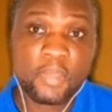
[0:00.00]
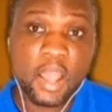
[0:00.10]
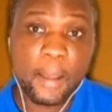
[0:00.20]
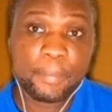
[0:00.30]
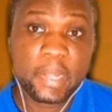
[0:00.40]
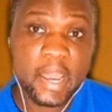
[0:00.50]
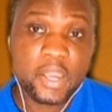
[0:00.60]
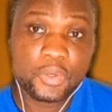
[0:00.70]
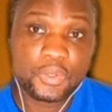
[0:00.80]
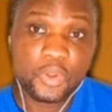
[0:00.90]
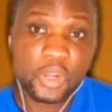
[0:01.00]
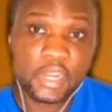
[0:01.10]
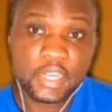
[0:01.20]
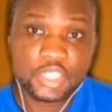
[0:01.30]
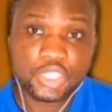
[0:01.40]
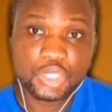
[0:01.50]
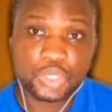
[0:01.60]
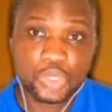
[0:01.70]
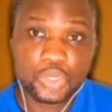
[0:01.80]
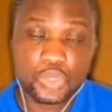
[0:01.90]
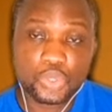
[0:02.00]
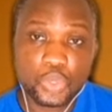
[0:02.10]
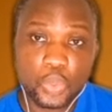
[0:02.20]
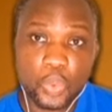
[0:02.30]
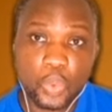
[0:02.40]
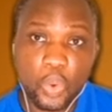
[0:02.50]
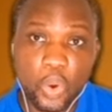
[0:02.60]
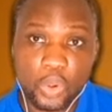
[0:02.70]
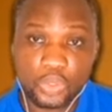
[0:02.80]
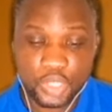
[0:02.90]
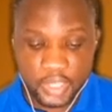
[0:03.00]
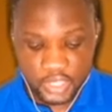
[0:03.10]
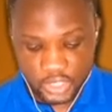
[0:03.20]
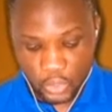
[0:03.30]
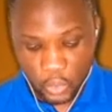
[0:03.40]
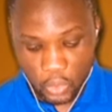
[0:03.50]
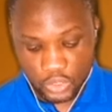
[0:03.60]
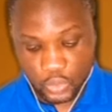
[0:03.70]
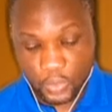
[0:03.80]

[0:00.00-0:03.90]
apply your knowledge to all these chords.